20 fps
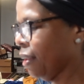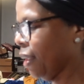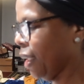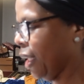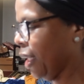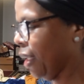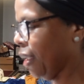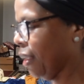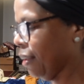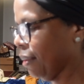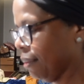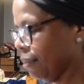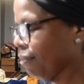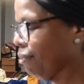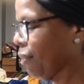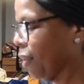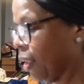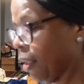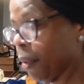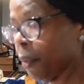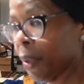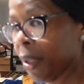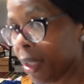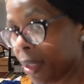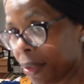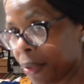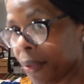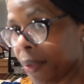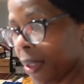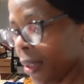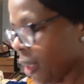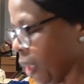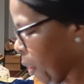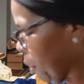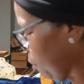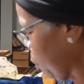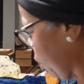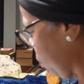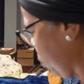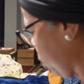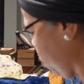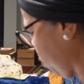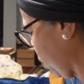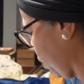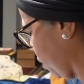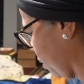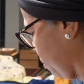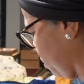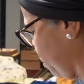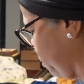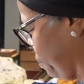today. And when I do, I think about my mom.